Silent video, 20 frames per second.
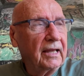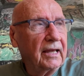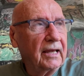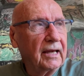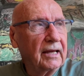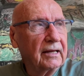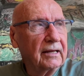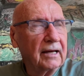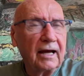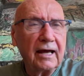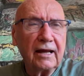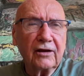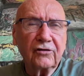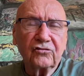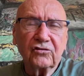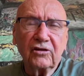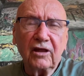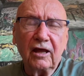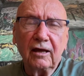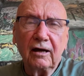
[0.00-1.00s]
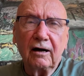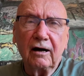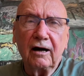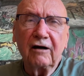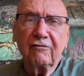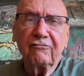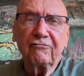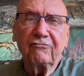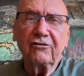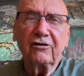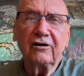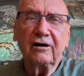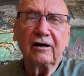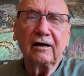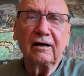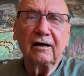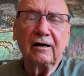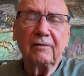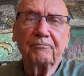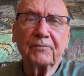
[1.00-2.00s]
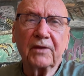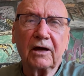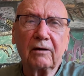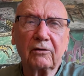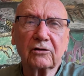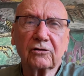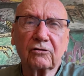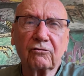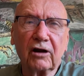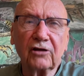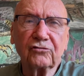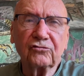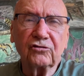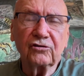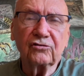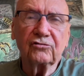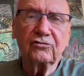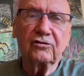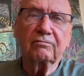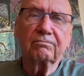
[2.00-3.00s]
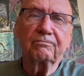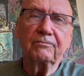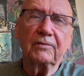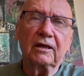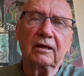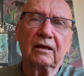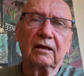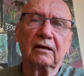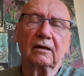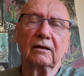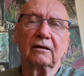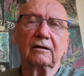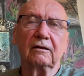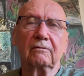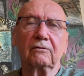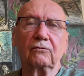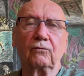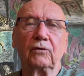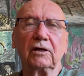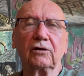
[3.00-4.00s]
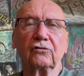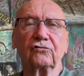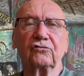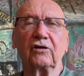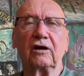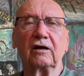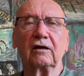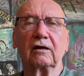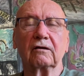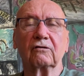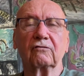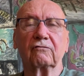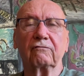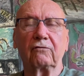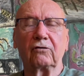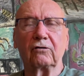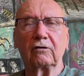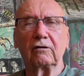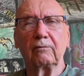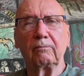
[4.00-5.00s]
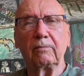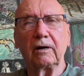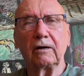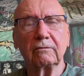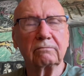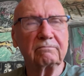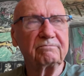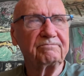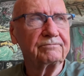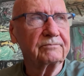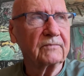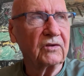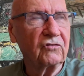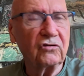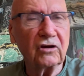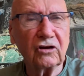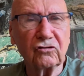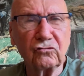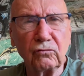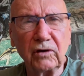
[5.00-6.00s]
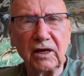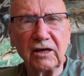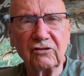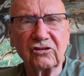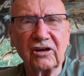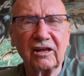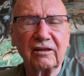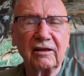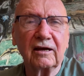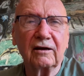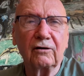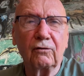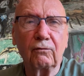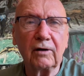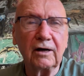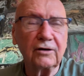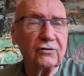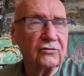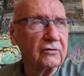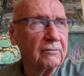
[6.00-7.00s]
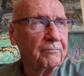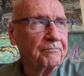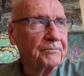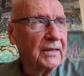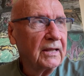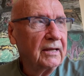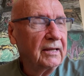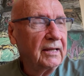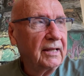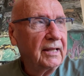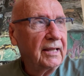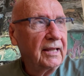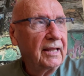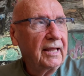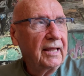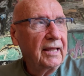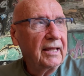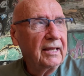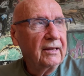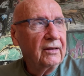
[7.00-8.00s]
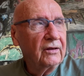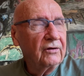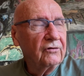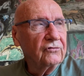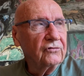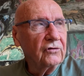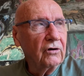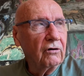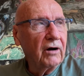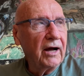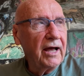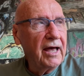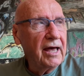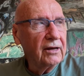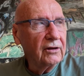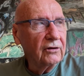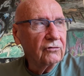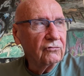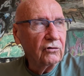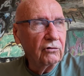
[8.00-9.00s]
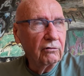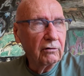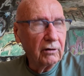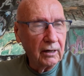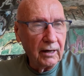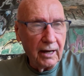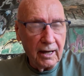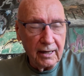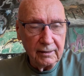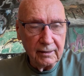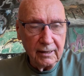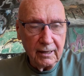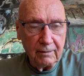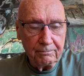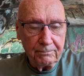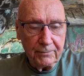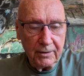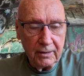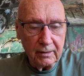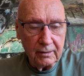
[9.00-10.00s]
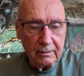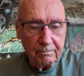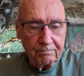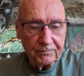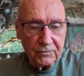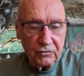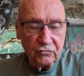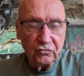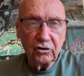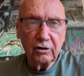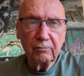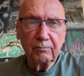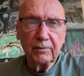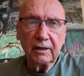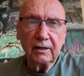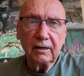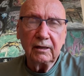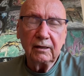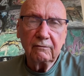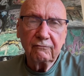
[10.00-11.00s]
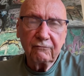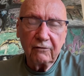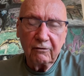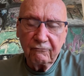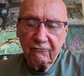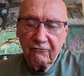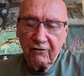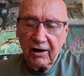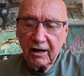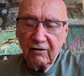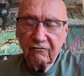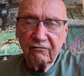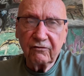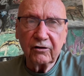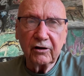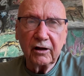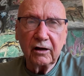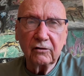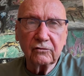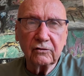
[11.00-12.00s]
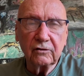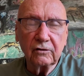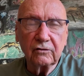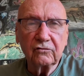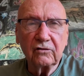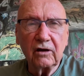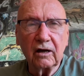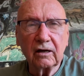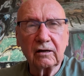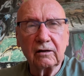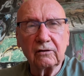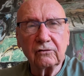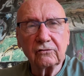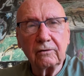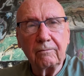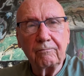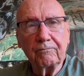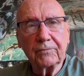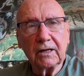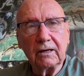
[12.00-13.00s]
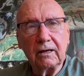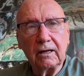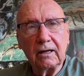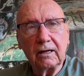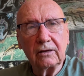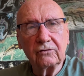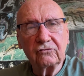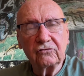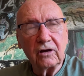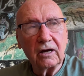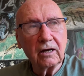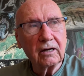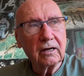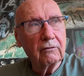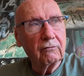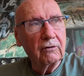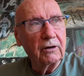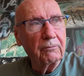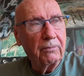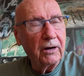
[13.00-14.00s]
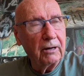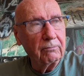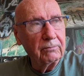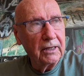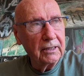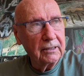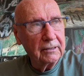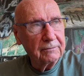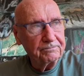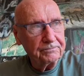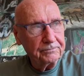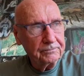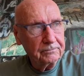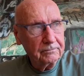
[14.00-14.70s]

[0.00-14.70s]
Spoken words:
and I had to stay off having crutches and wheelchairs for about 6 weeks, I think it was. So I had a tour lined up in Germany from Frankfurt out to Czech Republic.